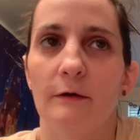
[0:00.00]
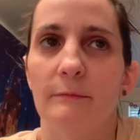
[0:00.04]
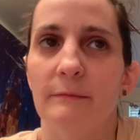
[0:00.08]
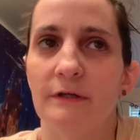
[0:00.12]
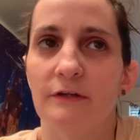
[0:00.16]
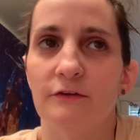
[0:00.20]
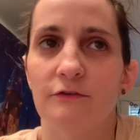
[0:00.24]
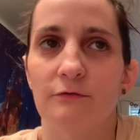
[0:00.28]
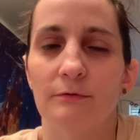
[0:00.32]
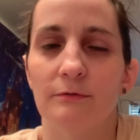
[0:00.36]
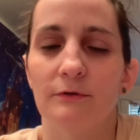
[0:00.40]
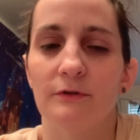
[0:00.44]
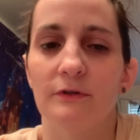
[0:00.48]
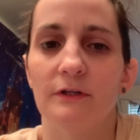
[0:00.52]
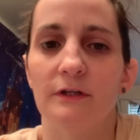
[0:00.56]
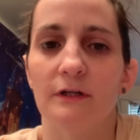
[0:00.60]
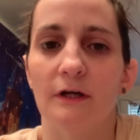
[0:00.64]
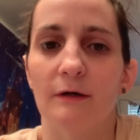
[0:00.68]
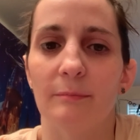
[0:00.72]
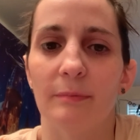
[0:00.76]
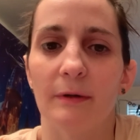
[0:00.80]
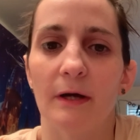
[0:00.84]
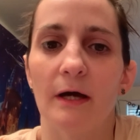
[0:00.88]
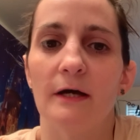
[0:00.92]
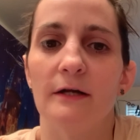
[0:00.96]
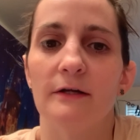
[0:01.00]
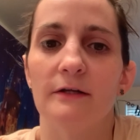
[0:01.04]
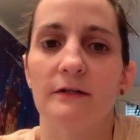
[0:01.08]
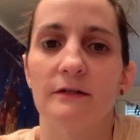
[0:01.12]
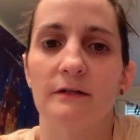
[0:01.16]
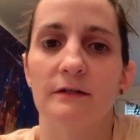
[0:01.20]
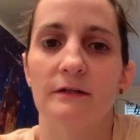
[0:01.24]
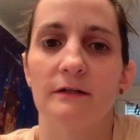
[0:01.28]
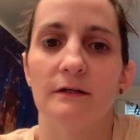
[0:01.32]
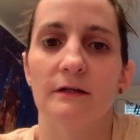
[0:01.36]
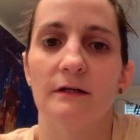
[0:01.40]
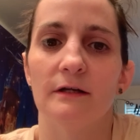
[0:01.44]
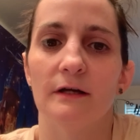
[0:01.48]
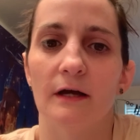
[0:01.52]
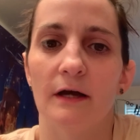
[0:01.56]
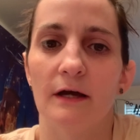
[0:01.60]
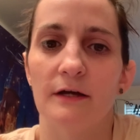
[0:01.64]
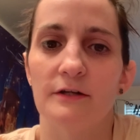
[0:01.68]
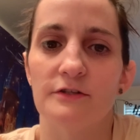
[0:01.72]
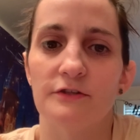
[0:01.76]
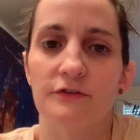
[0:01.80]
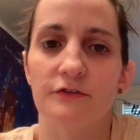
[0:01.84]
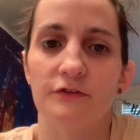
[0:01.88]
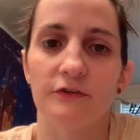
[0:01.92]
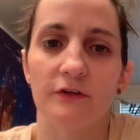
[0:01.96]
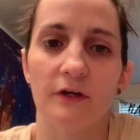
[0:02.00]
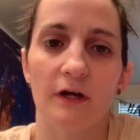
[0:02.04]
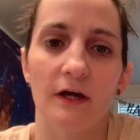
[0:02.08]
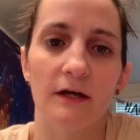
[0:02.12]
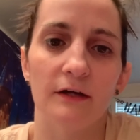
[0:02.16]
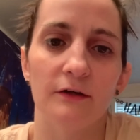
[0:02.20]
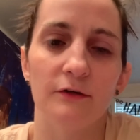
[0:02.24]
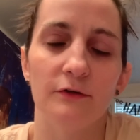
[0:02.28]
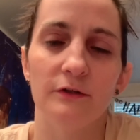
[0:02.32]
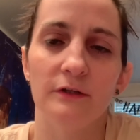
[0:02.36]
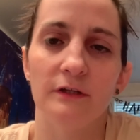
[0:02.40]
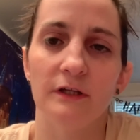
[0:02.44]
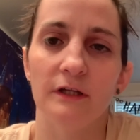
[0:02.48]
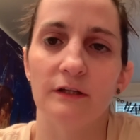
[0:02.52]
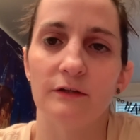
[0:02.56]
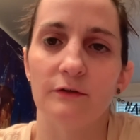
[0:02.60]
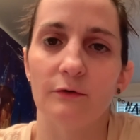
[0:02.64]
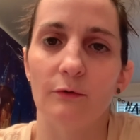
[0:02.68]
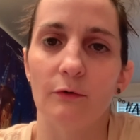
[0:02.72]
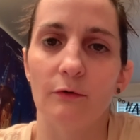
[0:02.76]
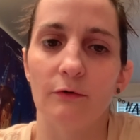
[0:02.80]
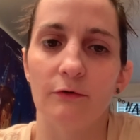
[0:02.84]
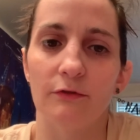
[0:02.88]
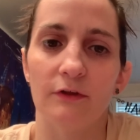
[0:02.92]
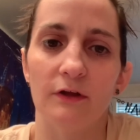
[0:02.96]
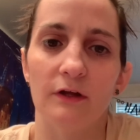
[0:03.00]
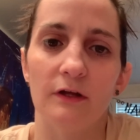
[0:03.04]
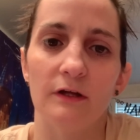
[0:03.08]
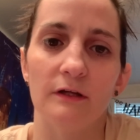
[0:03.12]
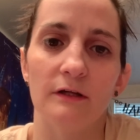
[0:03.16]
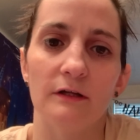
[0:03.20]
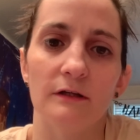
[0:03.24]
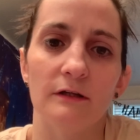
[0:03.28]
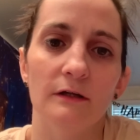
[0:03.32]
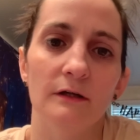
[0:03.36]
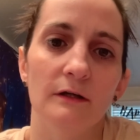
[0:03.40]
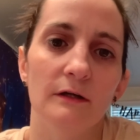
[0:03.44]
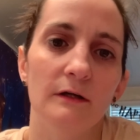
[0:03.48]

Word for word: mean, it's really not bad. I just, I couldn't eat the whole thing.